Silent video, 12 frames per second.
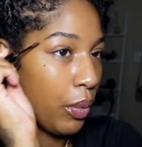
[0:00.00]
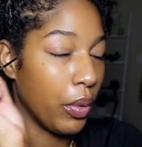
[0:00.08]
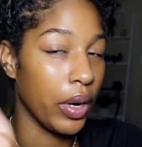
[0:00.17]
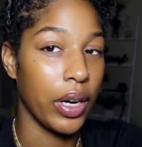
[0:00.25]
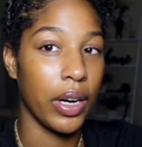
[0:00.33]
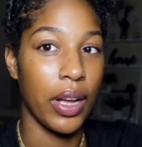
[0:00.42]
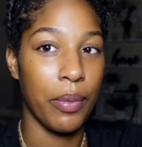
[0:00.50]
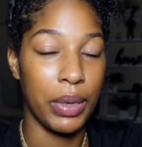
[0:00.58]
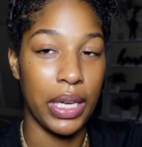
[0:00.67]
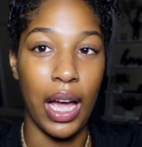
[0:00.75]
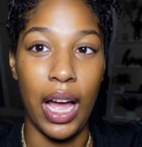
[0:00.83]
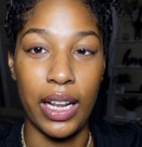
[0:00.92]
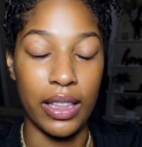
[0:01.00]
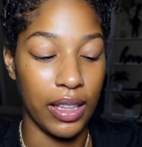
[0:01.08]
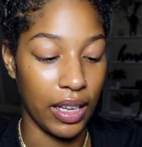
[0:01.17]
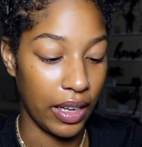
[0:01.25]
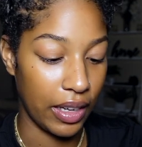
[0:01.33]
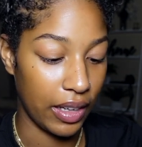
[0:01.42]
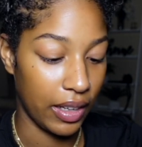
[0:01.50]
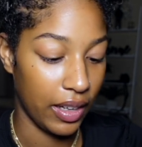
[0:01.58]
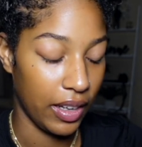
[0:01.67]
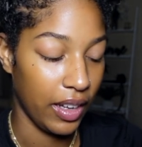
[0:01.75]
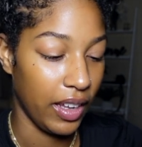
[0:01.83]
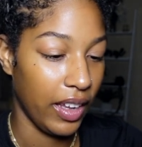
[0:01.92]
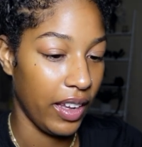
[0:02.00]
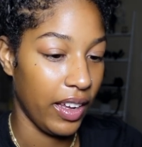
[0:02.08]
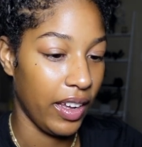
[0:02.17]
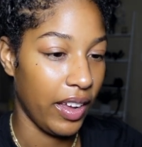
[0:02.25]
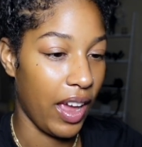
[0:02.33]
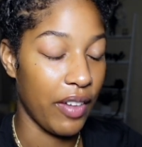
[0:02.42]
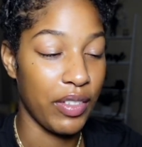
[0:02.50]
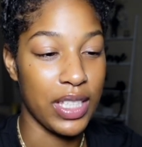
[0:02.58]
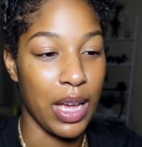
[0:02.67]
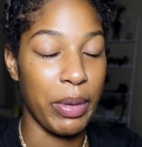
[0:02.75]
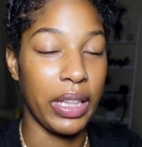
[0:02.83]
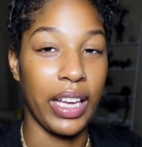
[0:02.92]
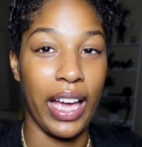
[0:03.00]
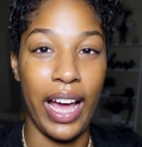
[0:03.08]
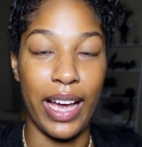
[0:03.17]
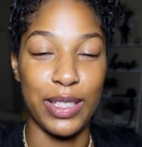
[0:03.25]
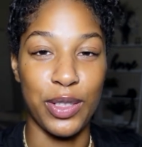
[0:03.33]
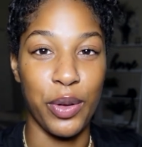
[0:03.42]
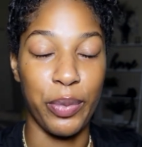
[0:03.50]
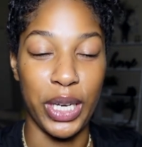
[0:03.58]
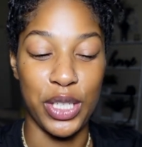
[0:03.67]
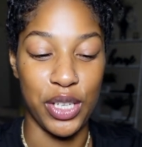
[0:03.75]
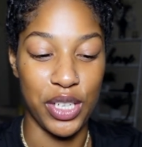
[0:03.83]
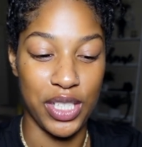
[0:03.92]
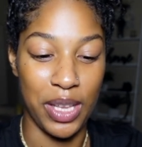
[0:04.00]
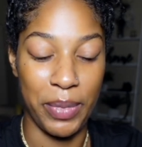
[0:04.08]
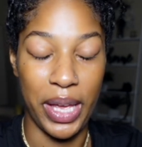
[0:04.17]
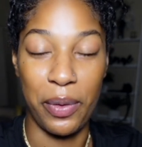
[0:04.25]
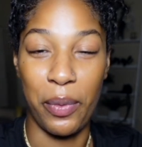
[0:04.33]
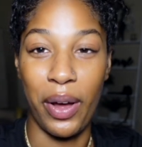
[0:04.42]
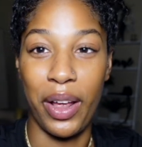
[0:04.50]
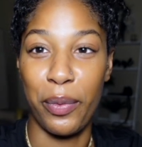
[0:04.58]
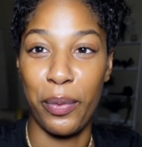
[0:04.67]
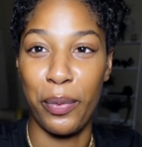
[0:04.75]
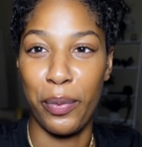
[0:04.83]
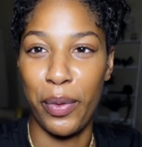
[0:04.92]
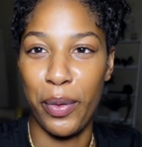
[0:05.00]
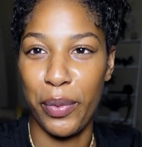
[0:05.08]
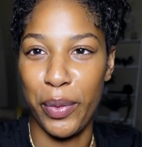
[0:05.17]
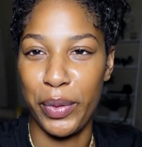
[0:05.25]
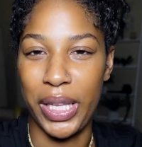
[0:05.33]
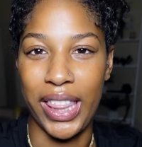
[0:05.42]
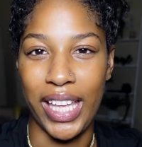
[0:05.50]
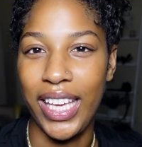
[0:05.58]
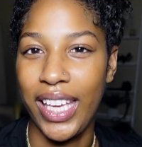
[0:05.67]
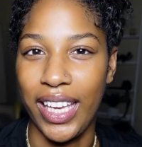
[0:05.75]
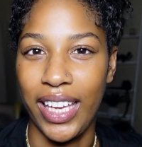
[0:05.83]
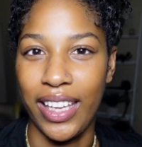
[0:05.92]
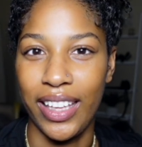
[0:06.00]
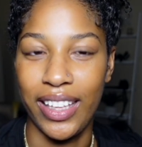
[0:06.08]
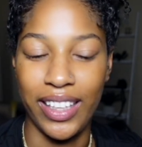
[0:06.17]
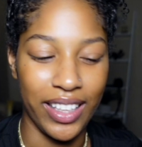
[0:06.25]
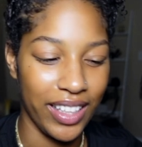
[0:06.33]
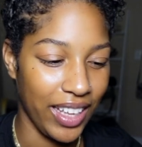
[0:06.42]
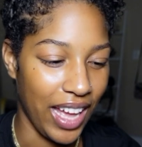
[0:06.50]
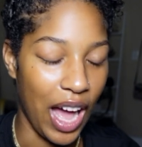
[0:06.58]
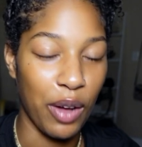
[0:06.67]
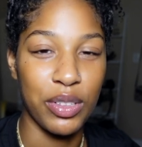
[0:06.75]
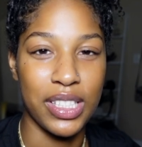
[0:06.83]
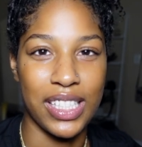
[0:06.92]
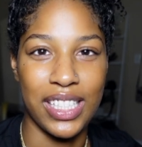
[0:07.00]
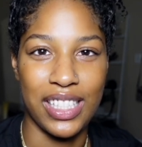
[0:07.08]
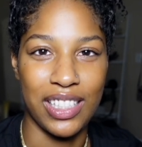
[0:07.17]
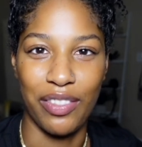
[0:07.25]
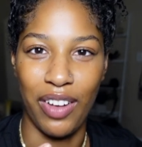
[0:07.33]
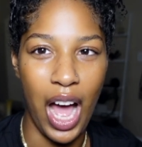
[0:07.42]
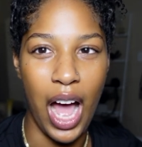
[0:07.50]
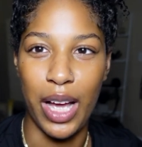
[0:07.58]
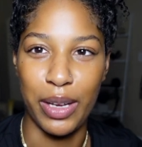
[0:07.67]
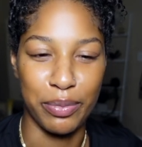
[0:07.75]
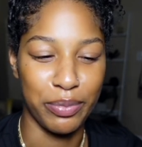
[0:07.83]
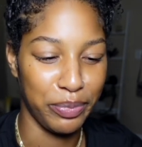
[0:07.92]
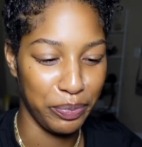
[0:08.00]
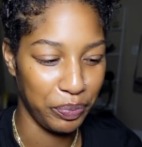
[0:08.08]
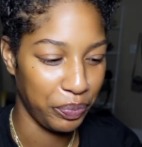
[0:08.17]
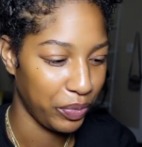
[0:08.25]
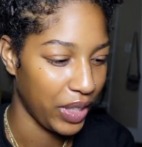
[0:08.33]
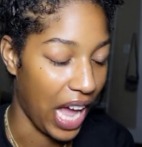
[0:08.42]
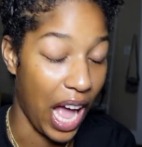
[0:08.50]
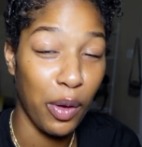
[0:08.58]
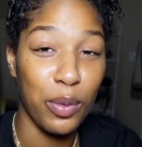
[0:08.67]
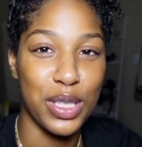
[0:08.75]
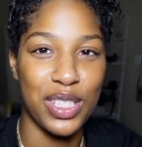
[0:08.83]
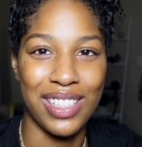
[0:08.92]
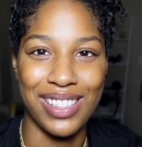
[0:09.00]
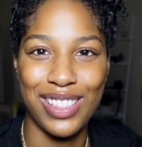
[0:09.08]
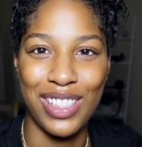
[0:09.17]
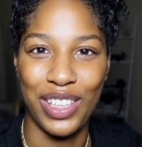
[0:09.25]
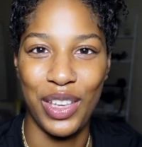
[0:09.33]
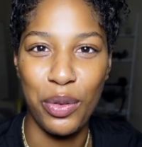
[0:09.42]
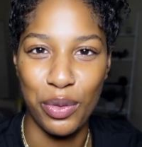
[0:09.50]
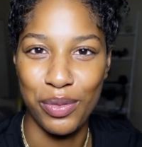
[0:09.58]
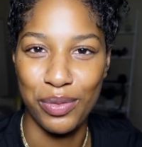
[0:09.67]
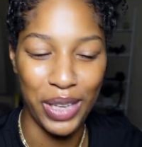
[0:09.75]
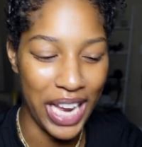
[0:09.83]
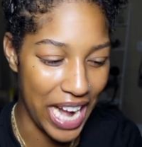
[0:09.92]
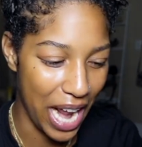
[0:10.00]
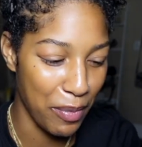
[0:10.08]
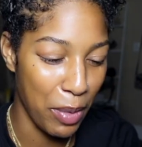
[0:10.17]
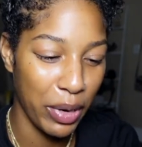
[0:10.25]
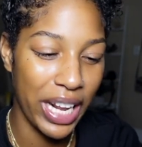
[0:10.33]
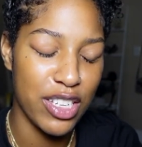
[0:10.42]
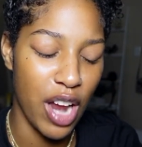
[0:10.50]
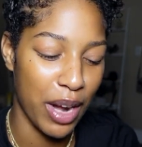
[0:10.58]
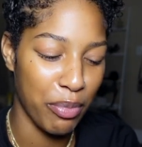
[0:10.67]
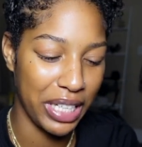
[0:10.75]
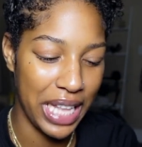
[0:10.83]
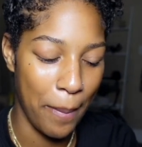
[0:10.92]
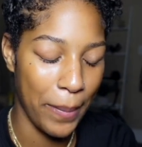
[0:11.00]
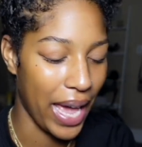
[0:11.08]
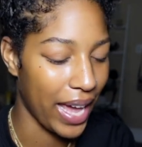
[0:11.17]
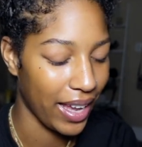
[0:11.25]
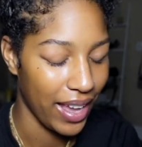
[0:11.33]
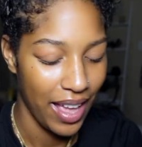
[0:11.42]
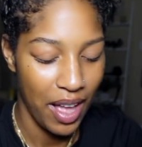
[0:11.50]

were beyond thin. Every time I look at high school pictures, I'm like, what, what were we thinking? How was this the vibe? How was this cute? and I remember they tried to bring that back.